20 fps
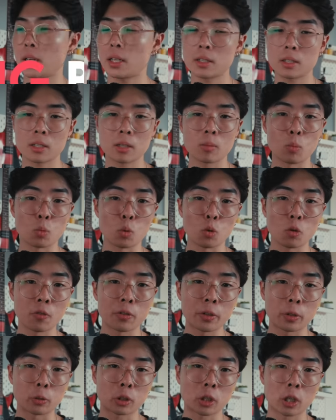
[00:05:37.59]
and some wool
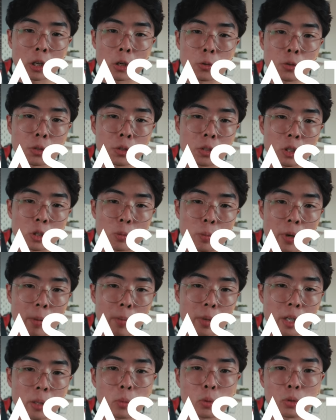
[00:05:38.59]
felt coasters by
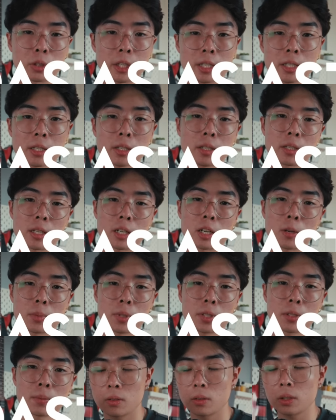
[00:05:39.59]
Minimal Desk
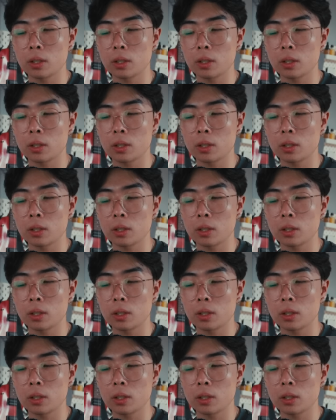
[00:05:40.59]
Setups.